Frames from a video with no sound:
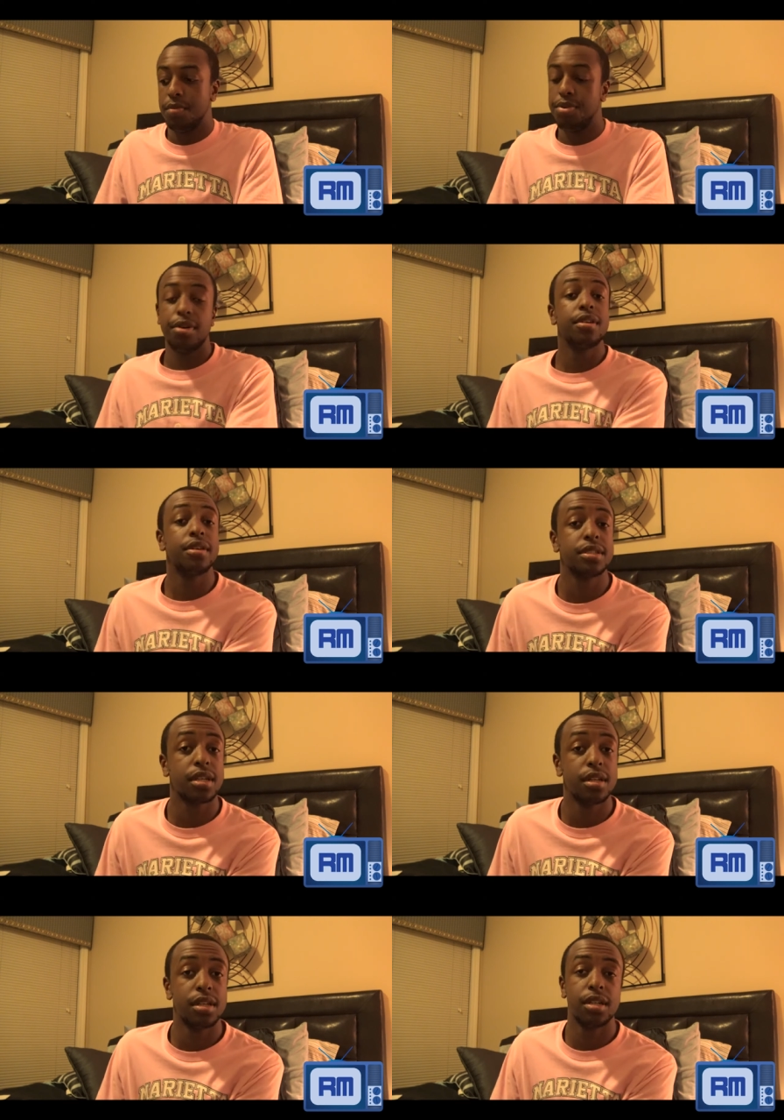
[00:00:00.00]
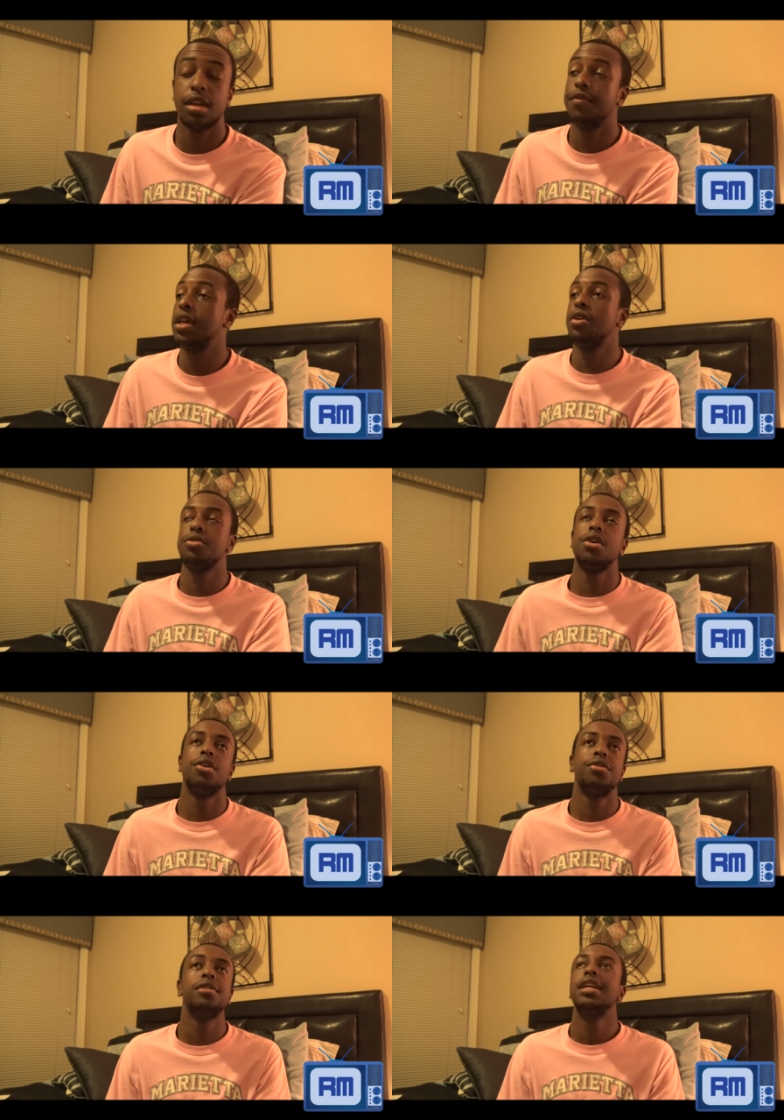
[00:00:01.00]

Porter is gonna look and we don't know